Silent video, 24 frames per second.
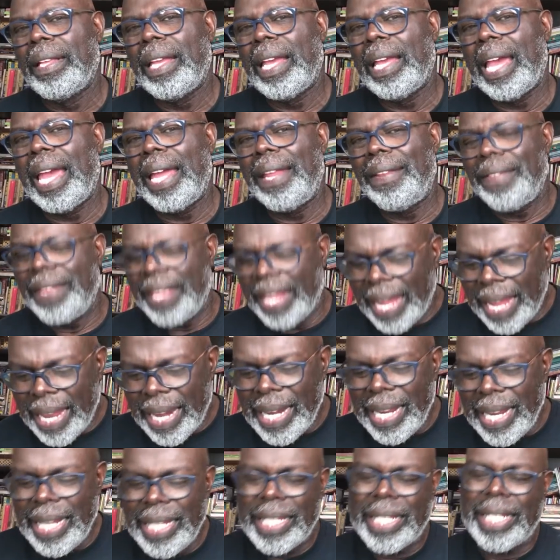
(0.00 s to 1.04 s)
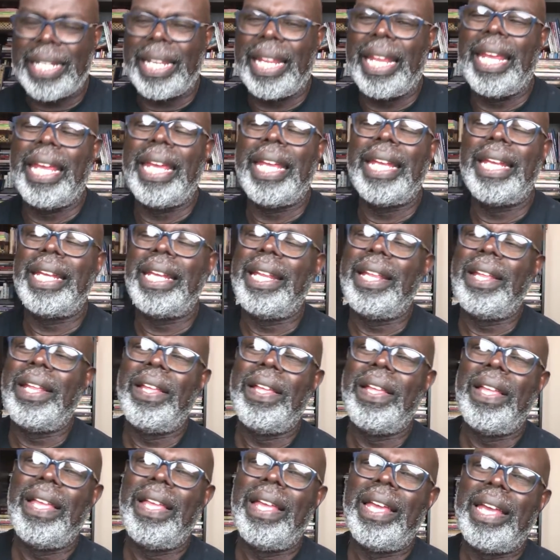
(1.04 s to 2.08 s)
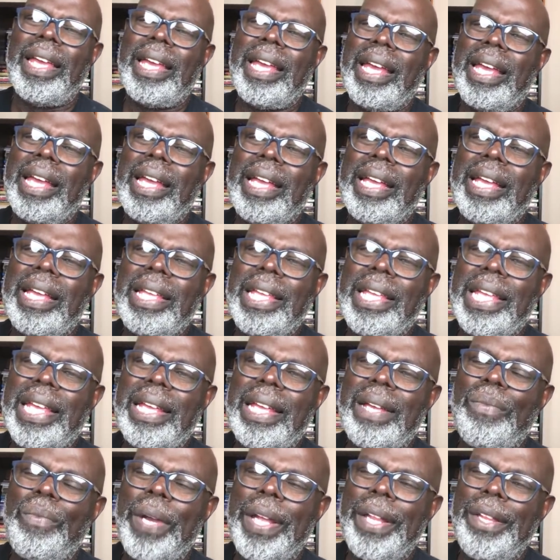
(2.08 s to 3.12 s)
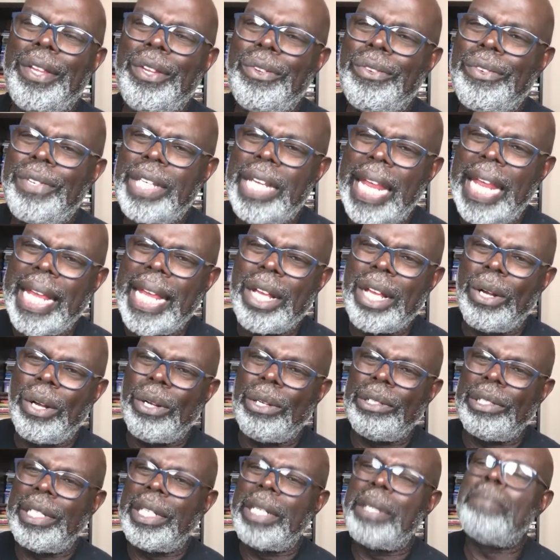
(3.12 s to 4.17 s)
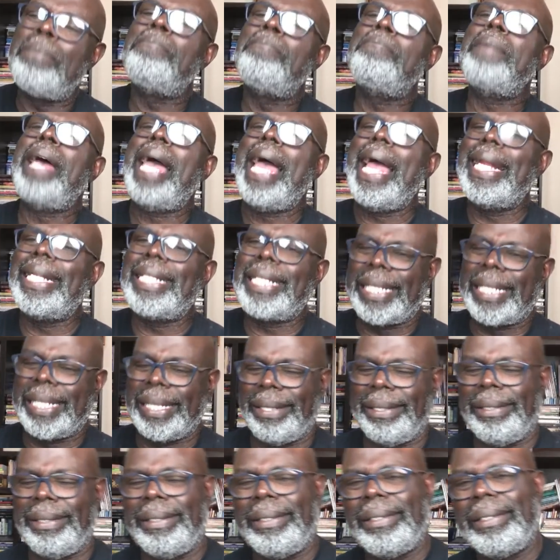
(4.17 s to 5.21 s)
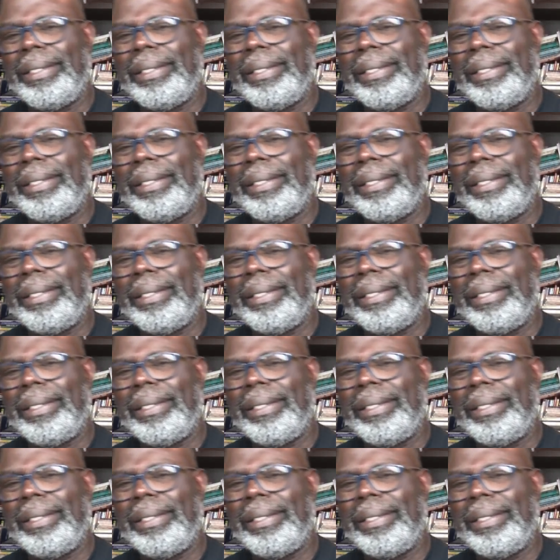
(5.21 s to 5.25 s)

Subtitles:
And then he said, when you take on the mantle,